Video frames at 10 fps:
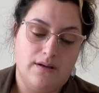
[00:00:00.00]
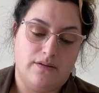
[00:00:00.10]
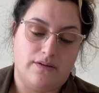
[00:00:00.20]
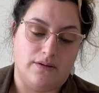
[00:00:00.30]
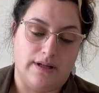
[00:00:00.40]

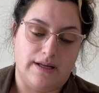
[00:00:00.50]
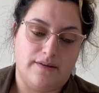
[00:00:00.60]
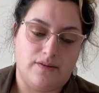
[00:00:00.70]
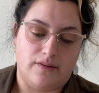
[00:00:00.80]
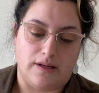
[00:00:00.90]
So
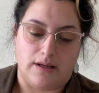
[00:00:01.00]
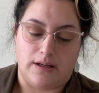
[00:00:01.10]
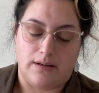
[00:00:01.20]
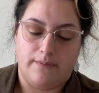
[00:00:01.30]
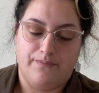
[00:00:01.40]
let's
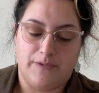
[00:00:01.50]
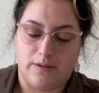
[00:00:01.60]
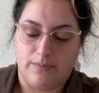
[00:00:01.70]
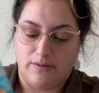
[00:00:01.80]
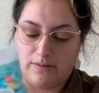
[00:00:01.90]
see.
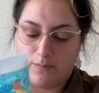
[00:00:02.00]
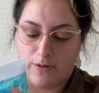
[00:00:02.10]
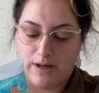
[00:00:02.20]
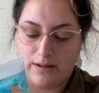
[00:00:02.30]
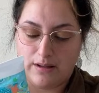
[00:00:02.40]
Put some
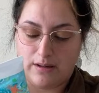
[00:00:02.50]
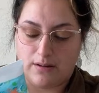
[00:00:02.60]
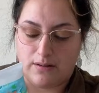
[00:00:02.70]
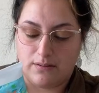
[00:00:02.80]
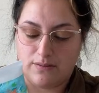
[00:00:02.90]
right
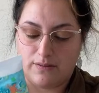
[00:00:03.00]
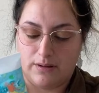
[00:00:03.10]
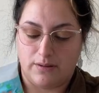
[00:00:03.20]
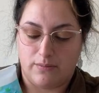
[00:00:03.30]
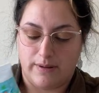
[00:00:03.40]
there, just a
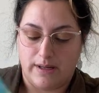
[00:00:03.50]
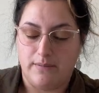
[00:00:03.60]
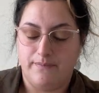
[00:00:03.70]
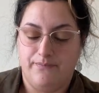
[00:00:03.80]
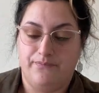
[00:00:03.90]
little bit